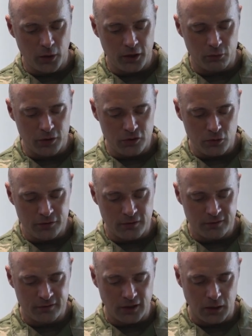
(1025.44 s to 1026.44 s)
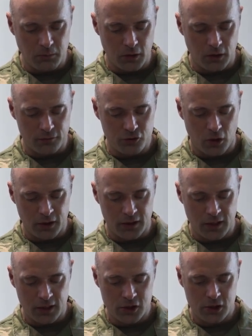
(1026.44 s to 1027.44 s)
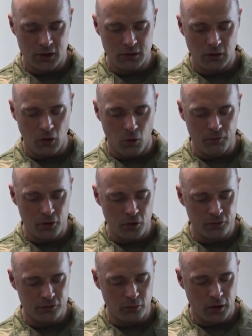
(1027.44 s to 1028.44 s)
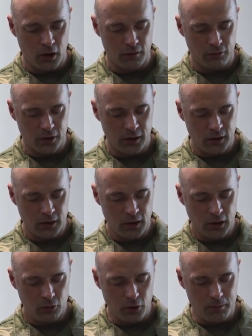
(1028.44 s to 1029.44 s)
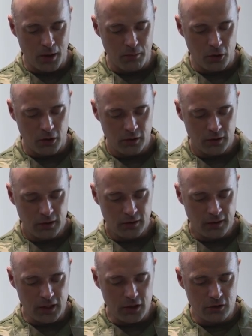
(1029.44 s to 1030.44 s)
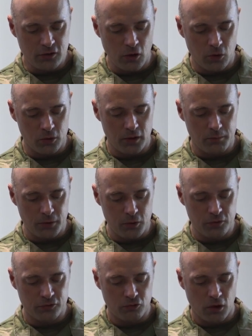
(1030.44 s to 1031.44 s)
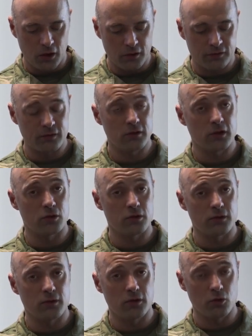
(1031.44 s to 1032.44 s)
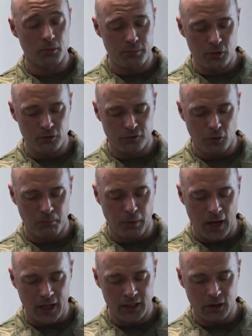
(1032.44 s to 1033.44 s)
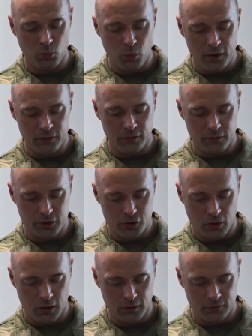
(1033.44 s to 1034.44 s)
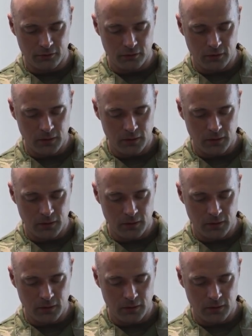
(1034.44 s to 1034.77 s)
we can reduce the stigma of drug addiction, overdose, and recovery. Remember that you don't abuse drugs, you abuse your body with the drugs.